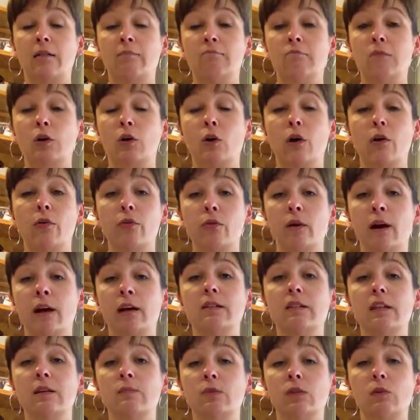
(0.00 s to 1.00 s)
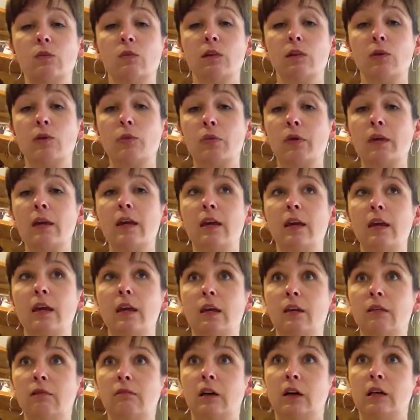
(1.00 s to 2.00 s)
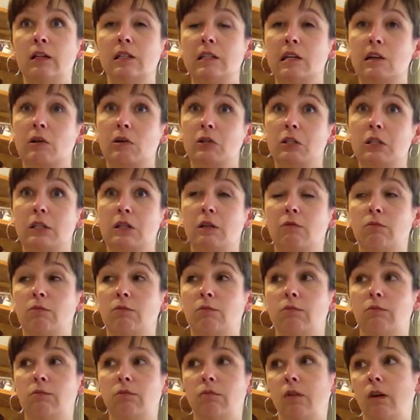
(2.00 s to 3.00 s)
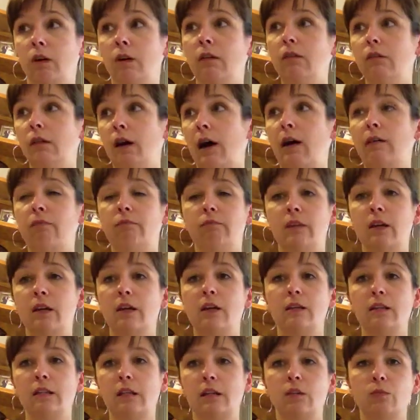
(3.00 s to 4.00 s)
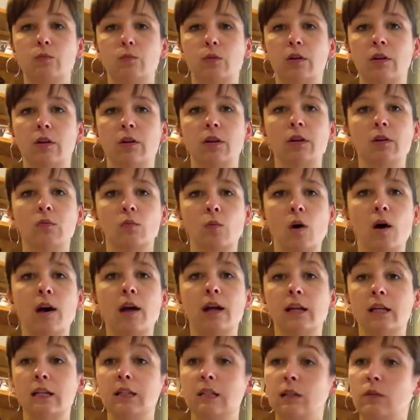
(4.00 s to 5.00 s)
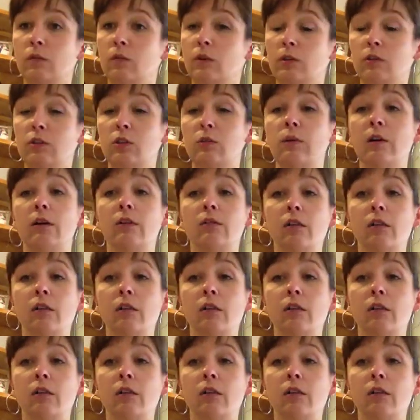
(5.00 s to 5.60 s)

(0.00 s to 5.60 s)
MacArthur asked him, so what do you think? And Eisenhower said, well, I think it sounds pretty good. Why? And he said, well, you better